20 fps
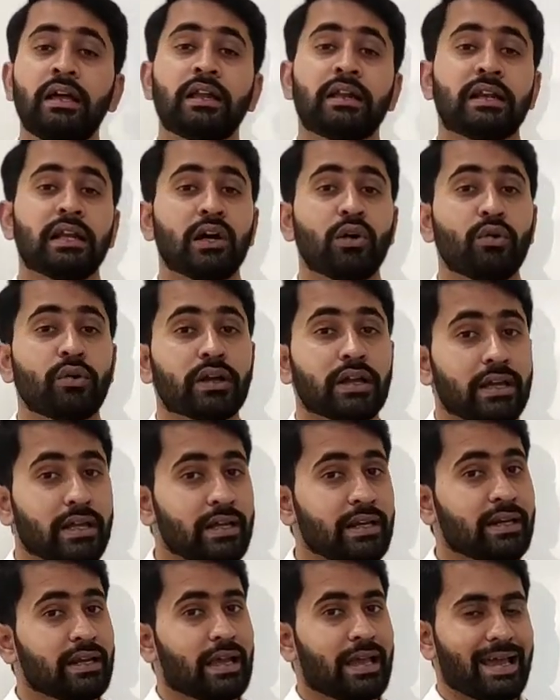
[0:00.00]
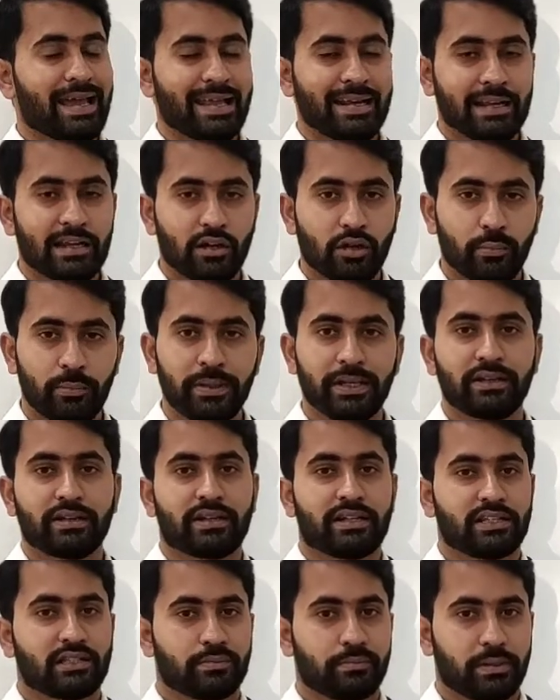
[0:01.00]
Now in anaerobic
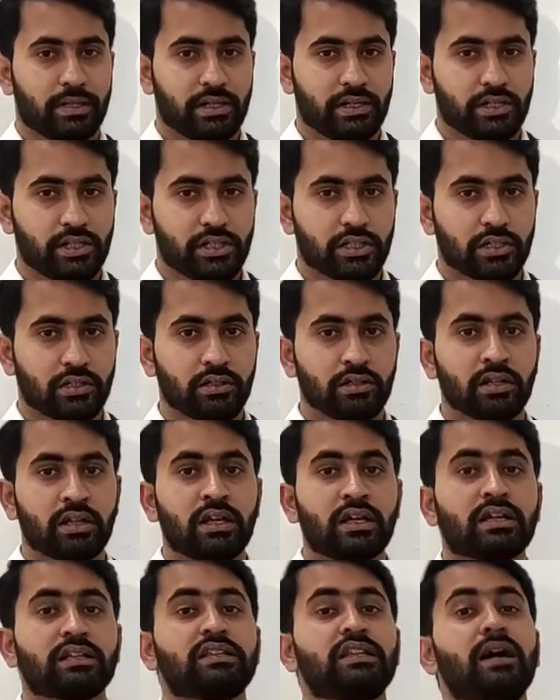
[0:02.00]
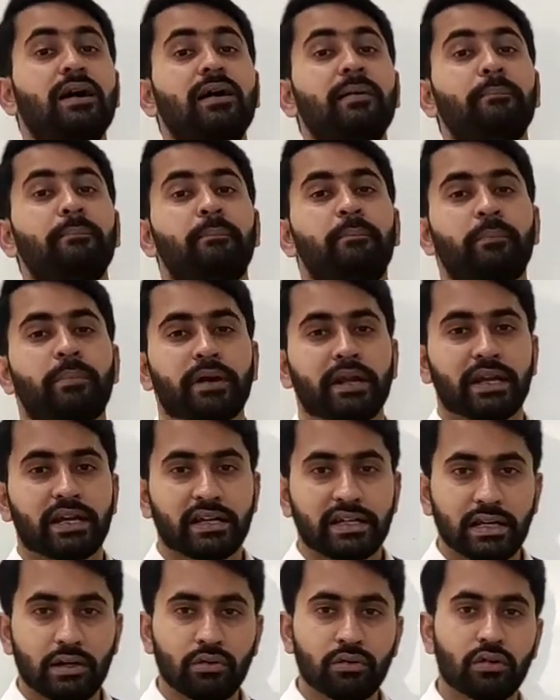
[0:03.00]
respiration, the
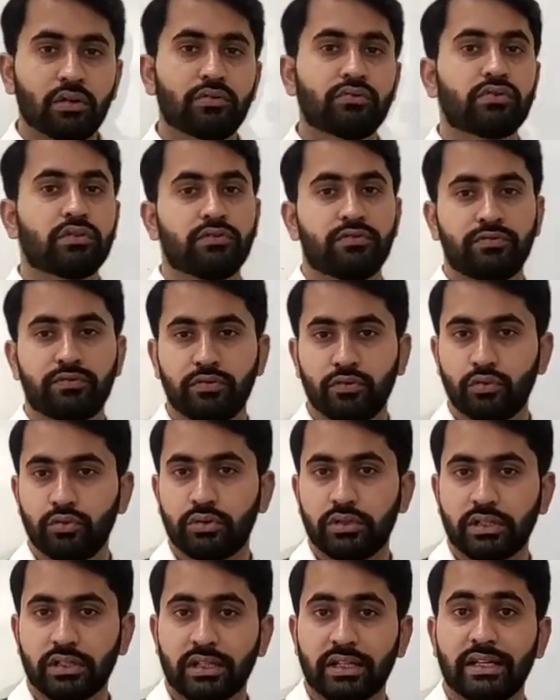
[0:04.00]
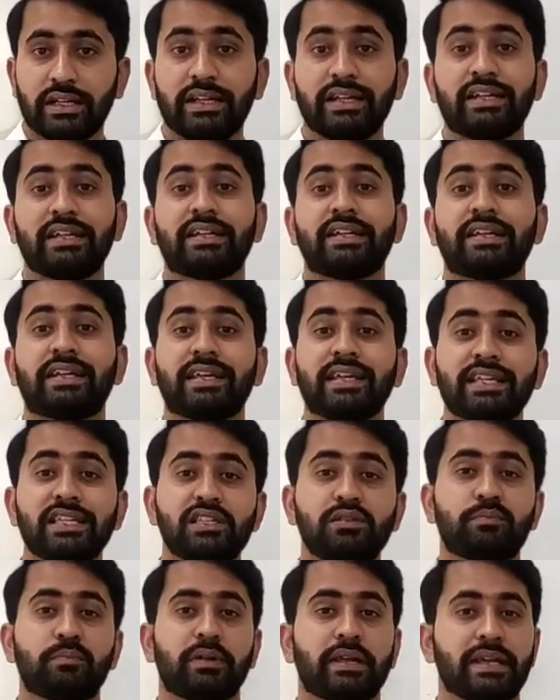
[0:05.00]
breakdown of the food, it
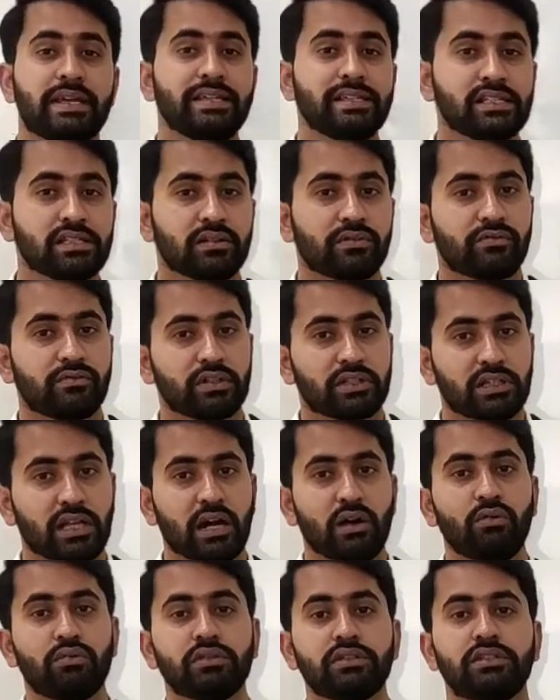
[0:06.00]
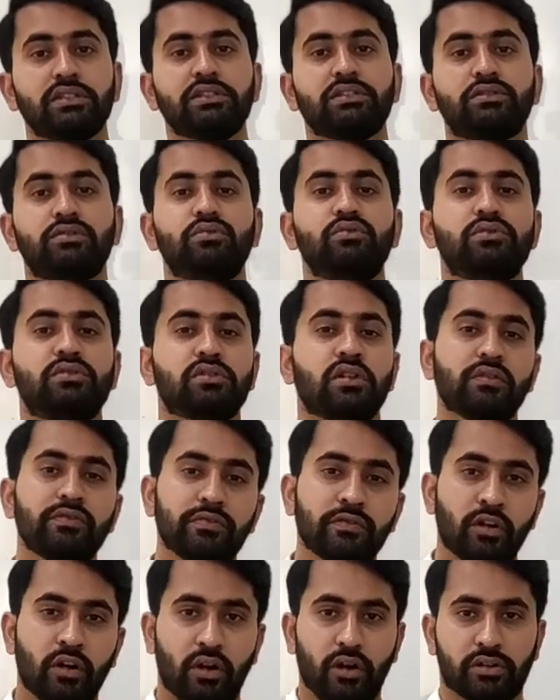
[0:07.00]
takes place without the use
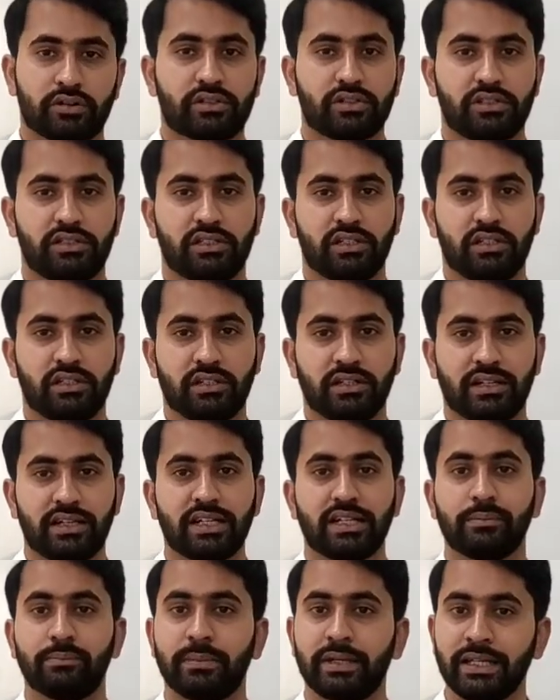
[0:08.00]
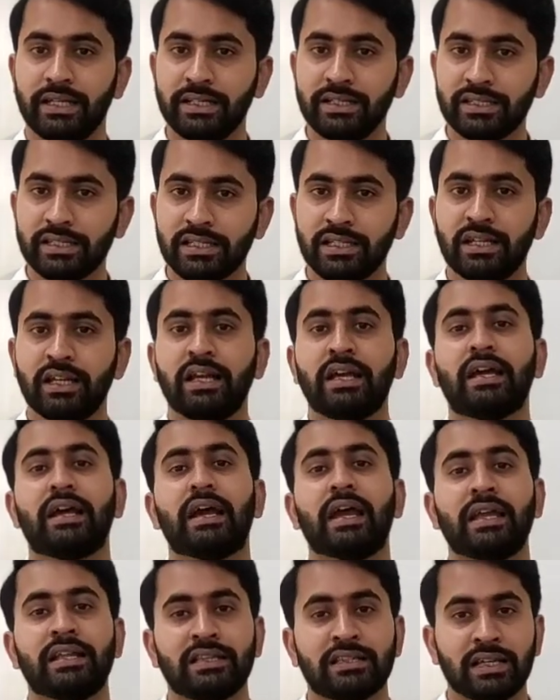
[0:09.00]
of oxygen. It means
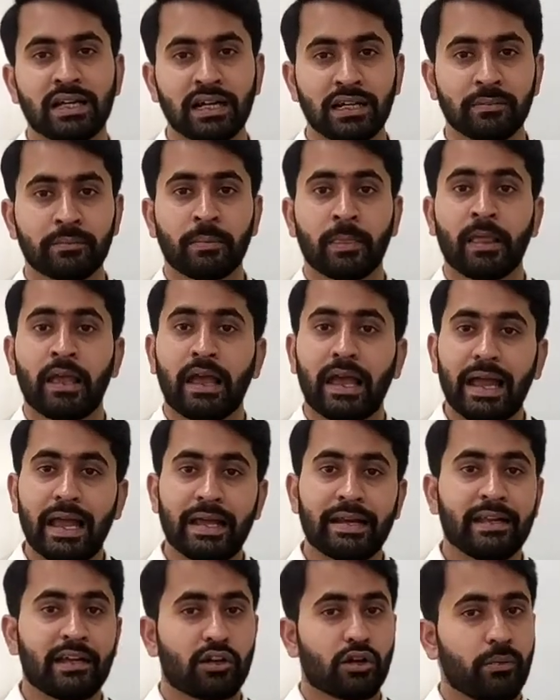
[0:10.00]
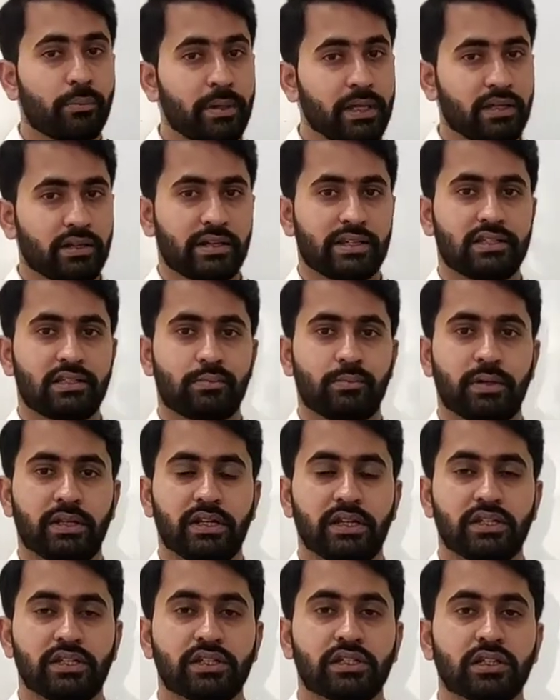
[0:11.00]
in the anaerobic
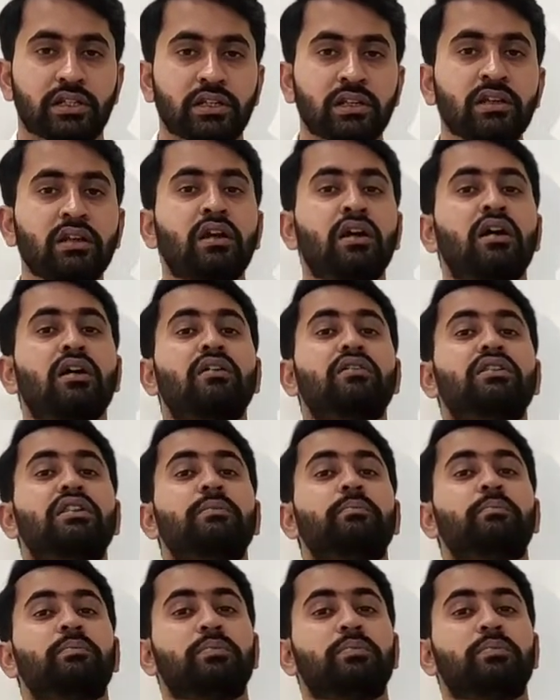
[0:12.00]
respiration, the